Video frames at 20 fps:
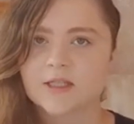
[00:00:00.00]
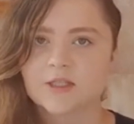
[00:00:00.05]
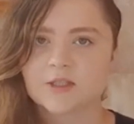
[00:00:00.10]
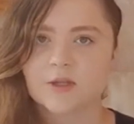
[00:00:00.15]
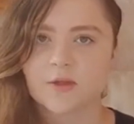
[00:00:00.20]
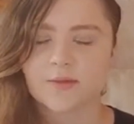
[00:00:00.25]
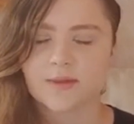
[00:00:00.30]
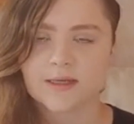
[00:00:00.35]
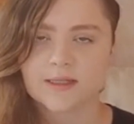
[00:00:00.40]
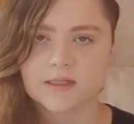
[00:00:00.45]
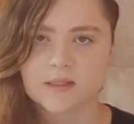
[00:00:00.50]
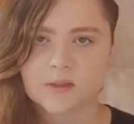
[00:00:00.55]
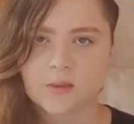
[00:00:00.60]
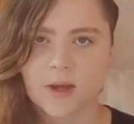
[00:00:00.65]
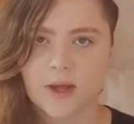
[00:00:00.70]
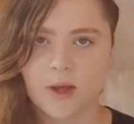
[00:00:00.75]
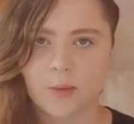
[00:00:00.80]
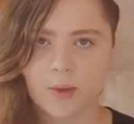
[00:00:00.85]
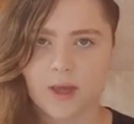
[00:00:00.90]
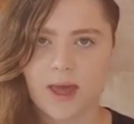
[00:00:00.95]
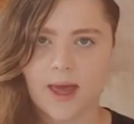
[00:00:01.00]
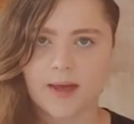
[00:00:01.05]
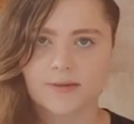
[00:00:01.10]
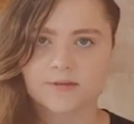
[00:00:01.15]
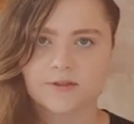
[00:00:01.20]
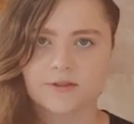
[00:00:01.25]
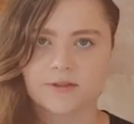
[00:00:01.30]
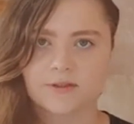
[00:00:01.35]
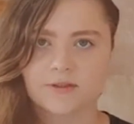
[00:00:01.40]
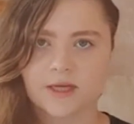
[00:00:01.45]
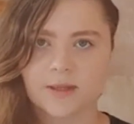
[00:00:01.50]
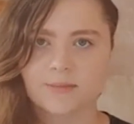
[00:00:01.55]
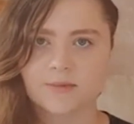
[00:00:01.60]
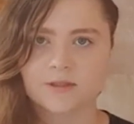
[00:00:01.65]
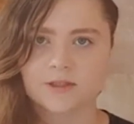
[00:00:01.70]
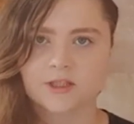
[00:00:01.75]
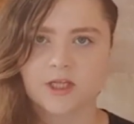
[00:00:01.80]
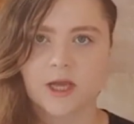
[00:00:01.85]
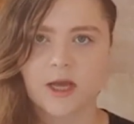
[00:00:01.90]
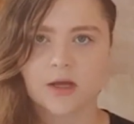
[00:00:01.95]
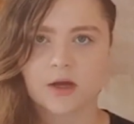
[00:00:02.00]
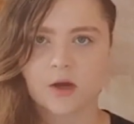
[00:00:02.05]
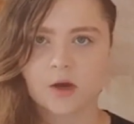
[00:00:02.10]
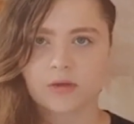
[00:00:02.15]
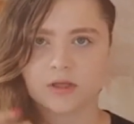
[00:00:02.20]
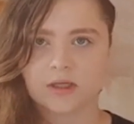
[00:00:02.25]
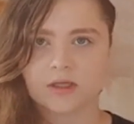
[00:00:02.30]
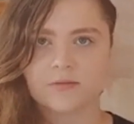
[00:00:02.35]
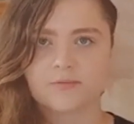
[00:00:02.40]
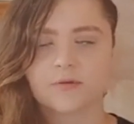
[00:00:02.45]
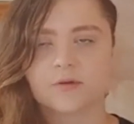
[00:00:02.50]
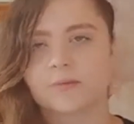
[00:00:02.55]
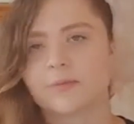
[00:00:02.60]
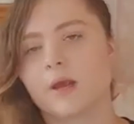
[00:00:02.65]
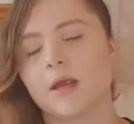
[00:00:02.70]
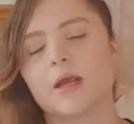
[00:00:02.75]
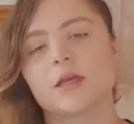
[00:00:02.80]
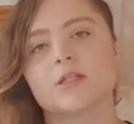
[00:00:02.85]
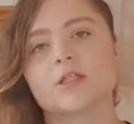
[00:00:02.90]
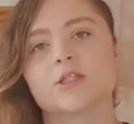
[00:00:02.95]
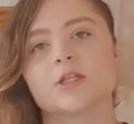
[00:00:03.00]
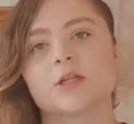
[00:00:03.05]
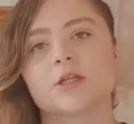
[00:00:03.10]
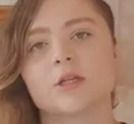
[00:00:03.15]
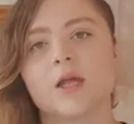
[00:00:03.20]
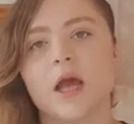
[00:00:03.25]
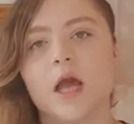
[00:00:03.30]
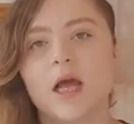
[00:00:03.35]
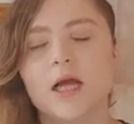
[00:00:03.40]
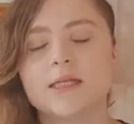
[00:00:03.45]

so that's why we have to double check all the information.